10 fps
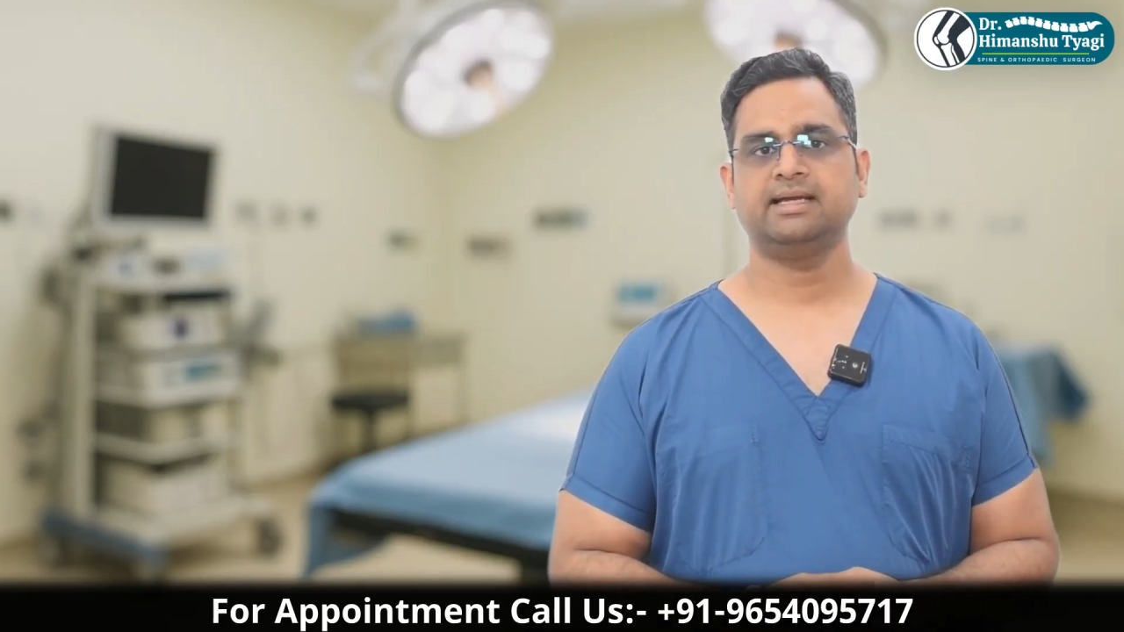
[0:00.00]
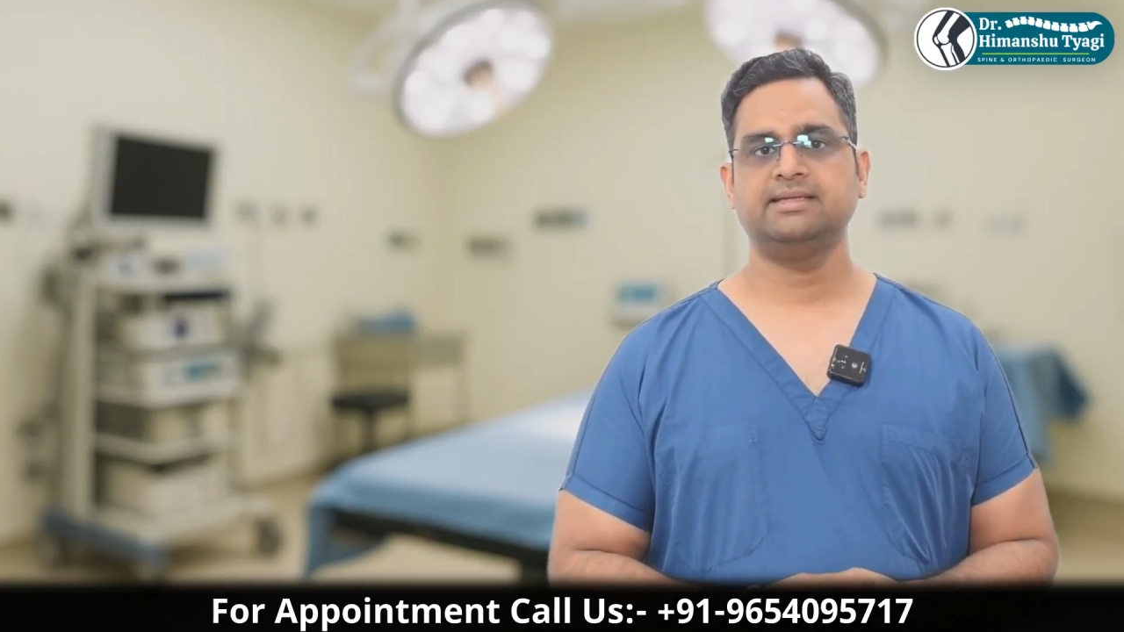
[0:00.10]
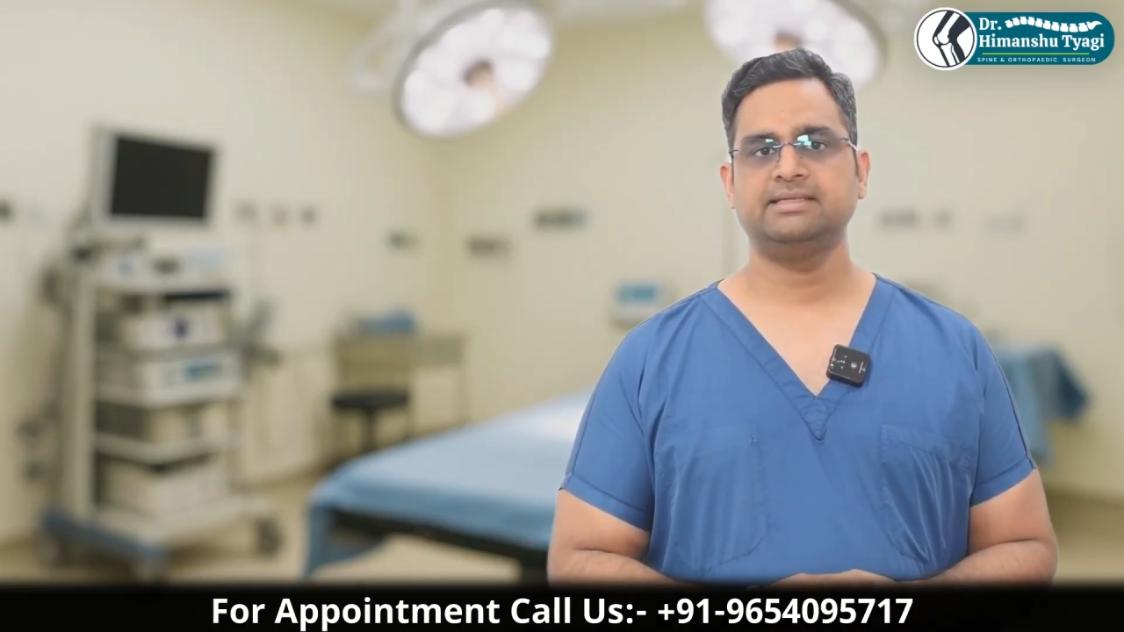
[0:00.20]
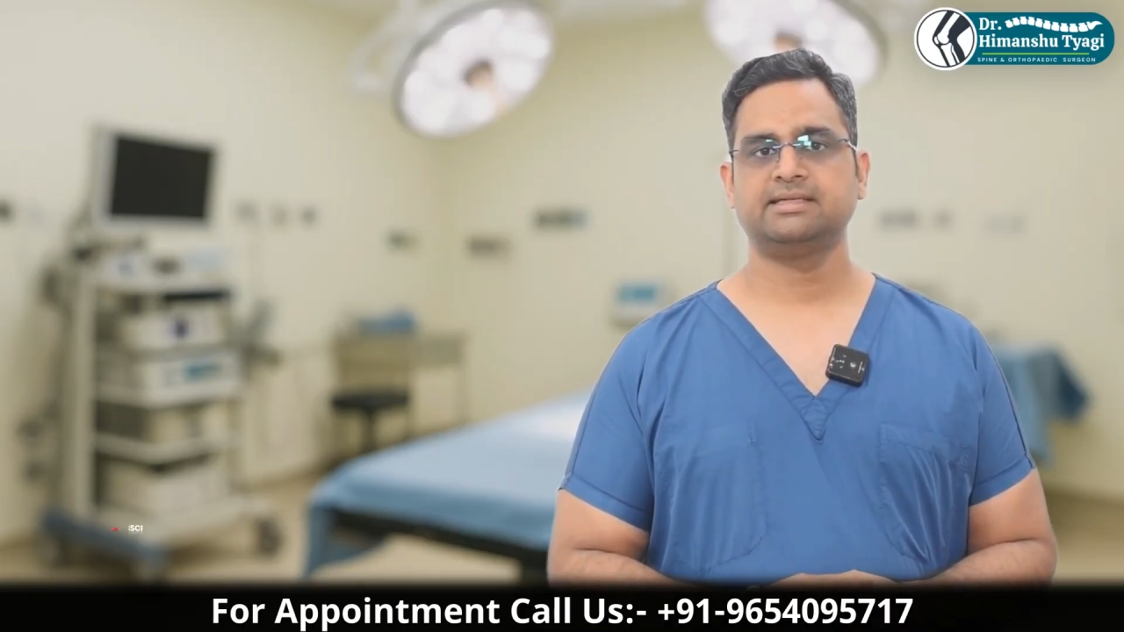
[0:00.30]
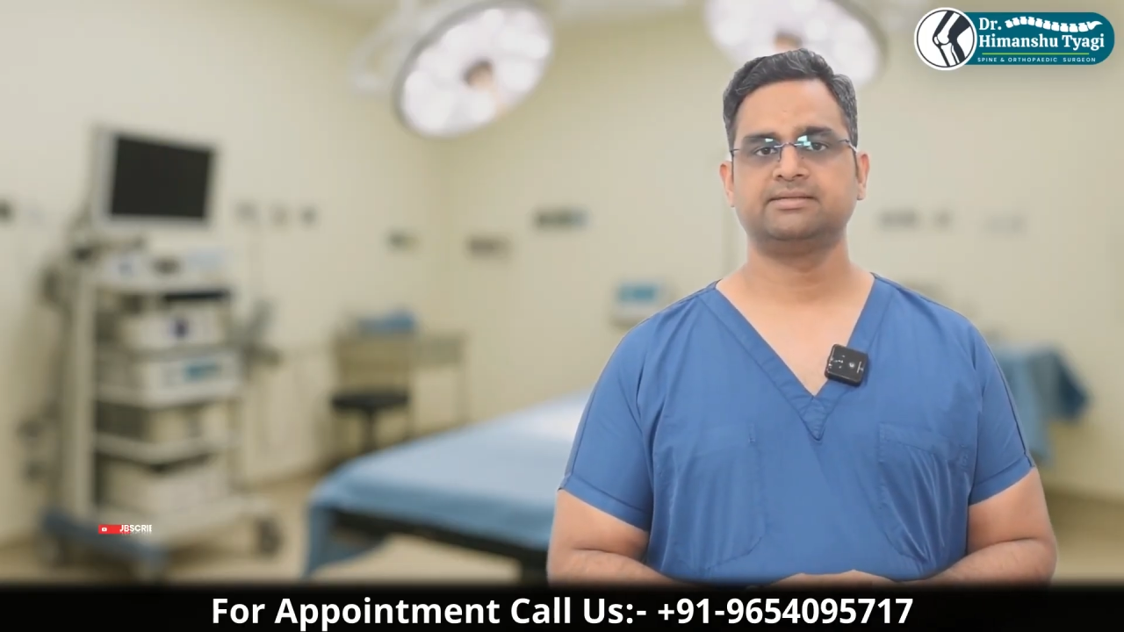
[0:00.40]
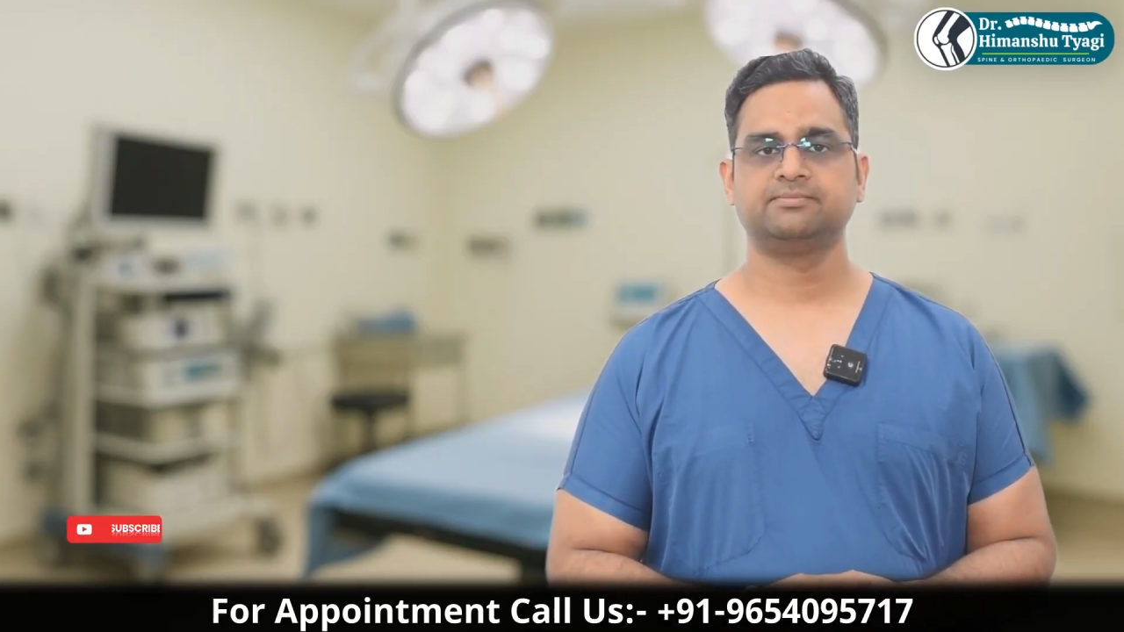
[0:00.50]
cases,